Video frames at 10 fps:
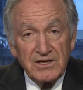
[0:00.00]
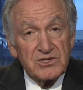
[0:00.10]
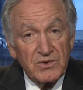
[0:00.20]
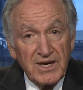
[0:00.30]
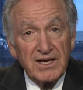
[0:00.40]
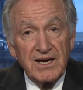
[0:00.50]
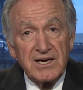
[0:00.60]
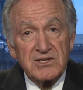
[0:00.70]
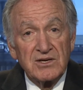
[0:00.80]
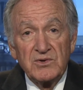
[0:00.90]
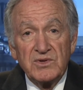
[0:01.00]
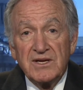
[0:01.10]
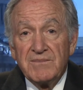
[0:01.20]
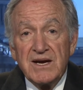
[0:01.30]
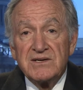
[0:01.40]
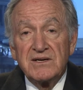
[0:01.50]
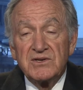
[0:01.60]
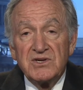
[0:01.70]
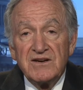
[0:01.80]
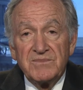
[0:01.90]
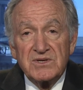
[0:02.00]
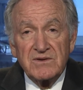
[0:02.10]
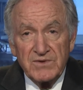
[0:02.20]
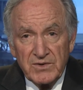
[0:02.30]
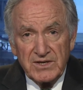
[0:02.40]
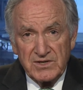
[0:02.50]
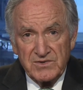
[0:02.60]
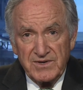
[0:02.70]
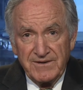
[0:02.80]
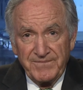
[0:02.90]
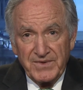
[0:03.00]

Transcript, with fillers: So again, I salute the amazing achievements of your industry.